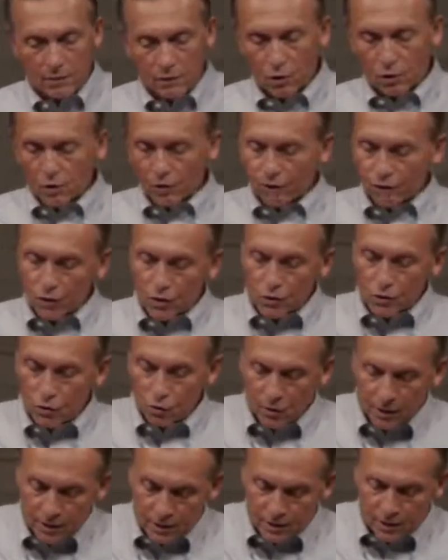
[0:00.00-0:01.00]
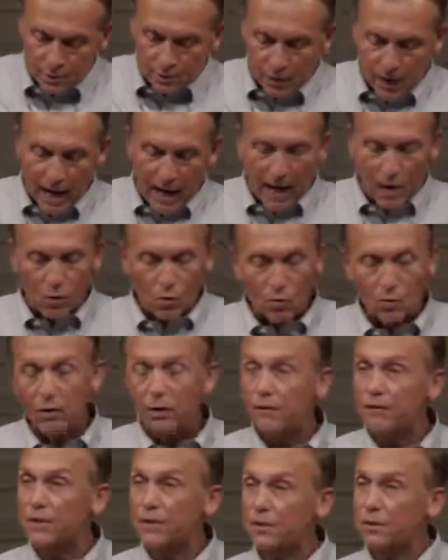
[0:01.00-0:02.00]
So the first one is the
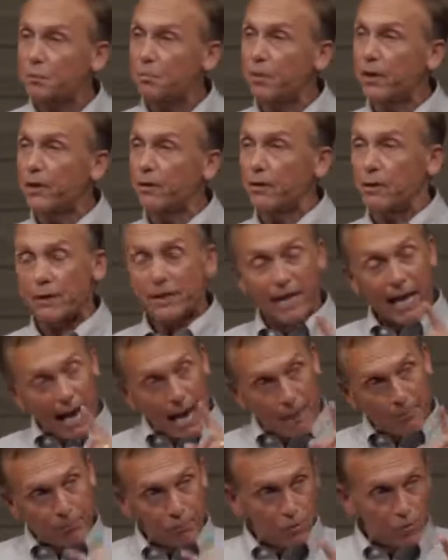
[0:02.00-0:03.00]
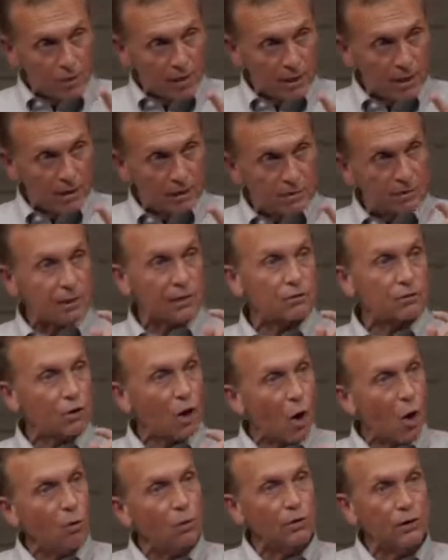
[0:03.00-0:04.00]
power of his spirit. Capital S,
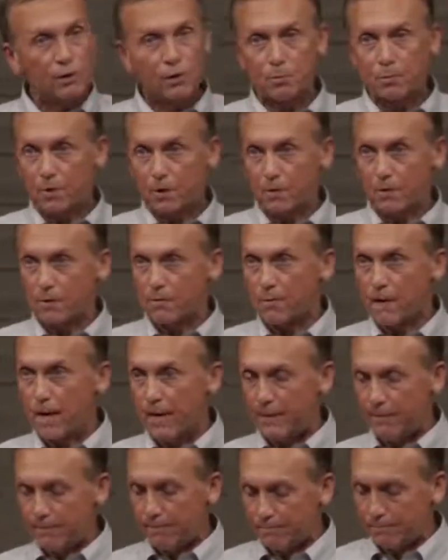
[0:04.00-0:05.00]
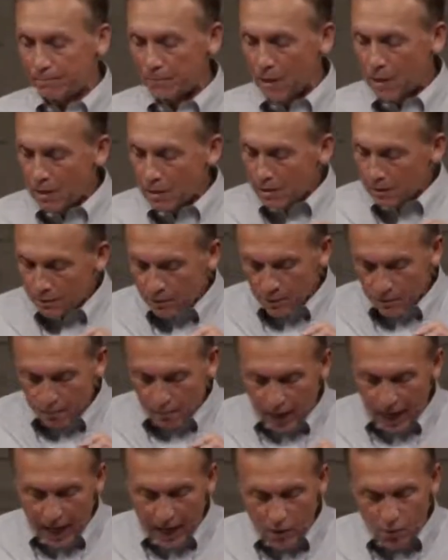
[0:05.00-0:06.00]
that's the Holy Spirit, right?
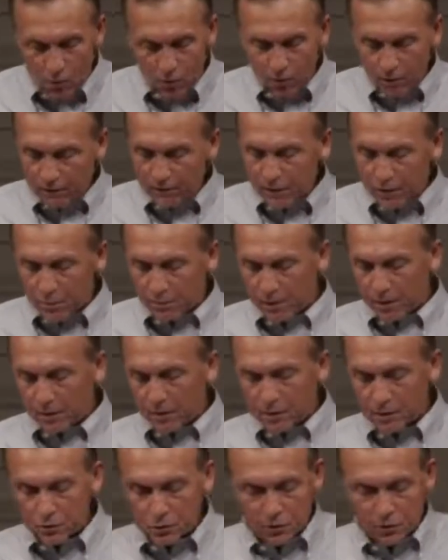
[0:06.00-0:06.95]
The power of his spirit.